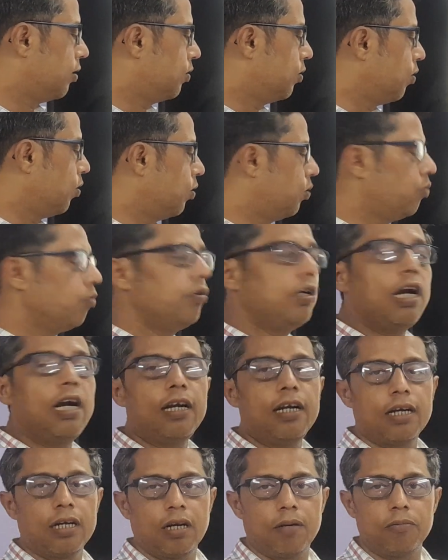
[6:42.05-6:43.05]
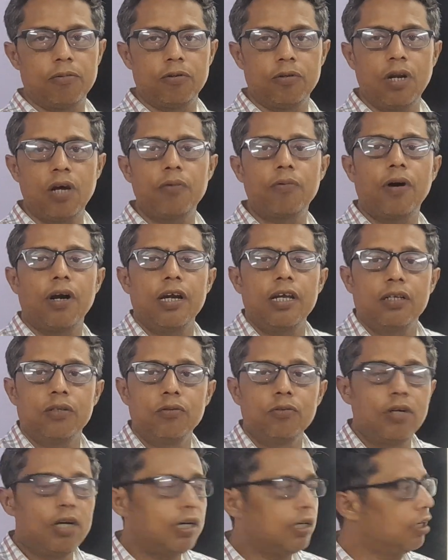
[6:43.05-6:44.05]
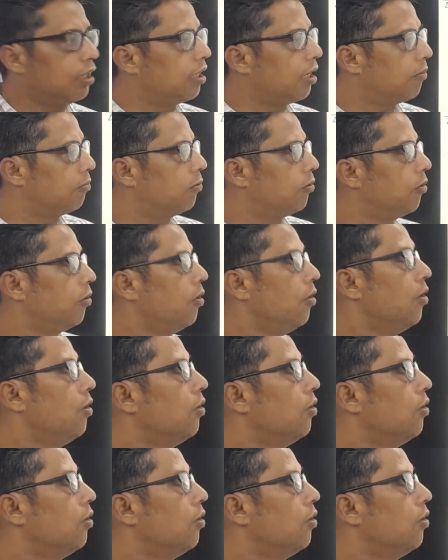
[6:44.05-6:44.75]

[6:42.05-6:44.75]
So 2 delta W. Now what is 2 delta W?